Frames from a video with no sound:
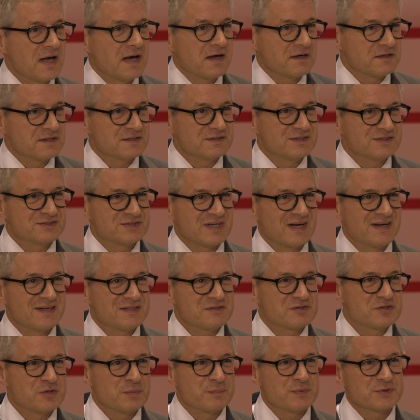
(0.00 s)
how to
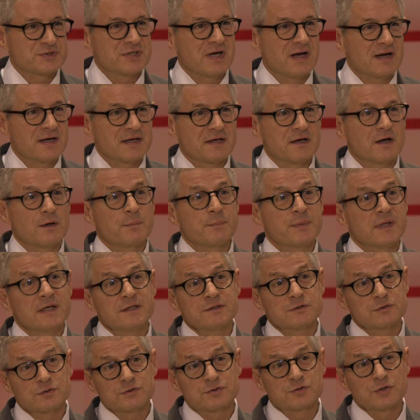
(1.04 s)
design supersonic
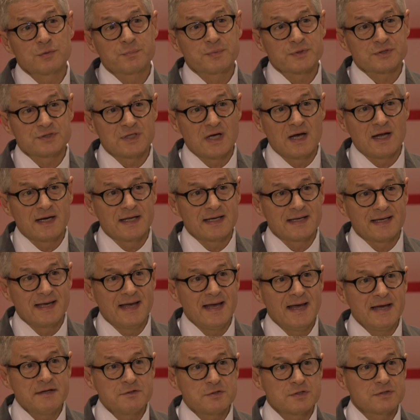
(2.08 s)
airplanes or supersonic
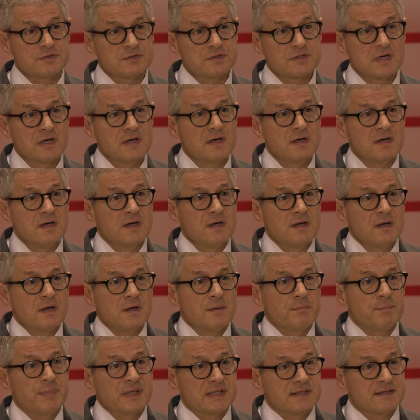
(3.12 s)
engines,
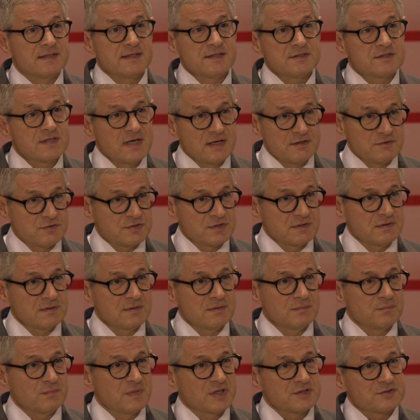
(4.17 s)
but this engine
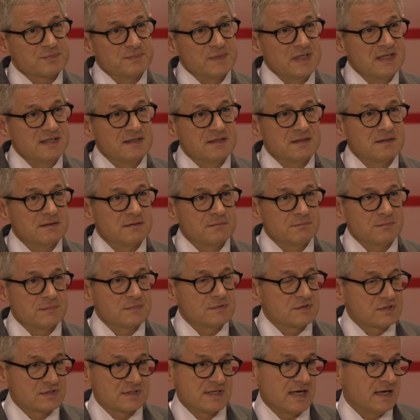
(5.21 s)
must meet
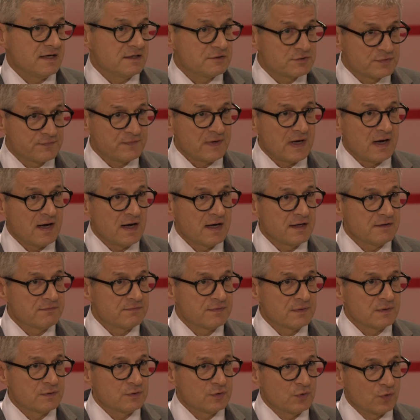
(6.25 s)
Stage
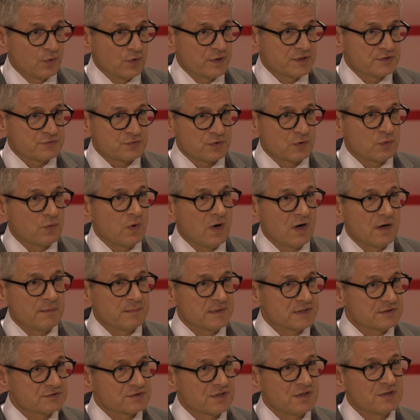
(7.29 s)
5 noise
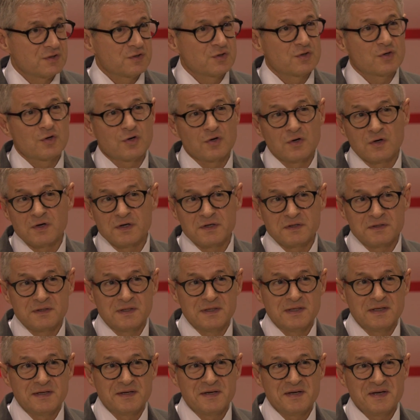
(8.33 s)
requirements, current
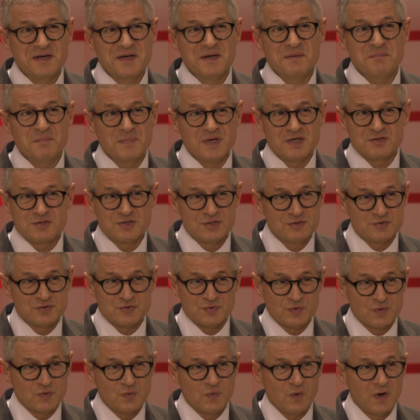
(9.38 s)
emissions
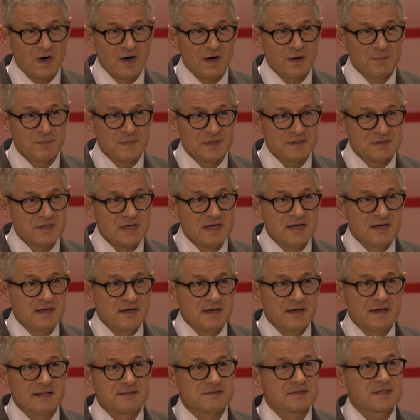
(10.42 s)
requirement.
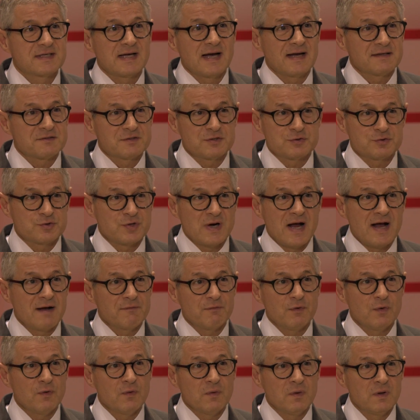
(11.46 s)
It's got to
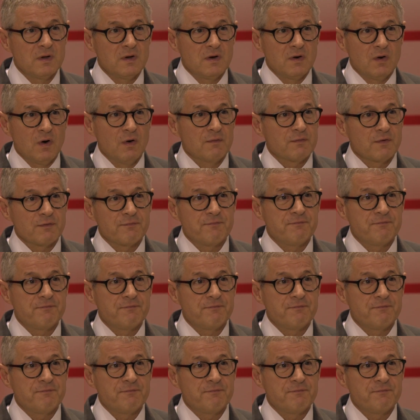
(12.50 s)
travel over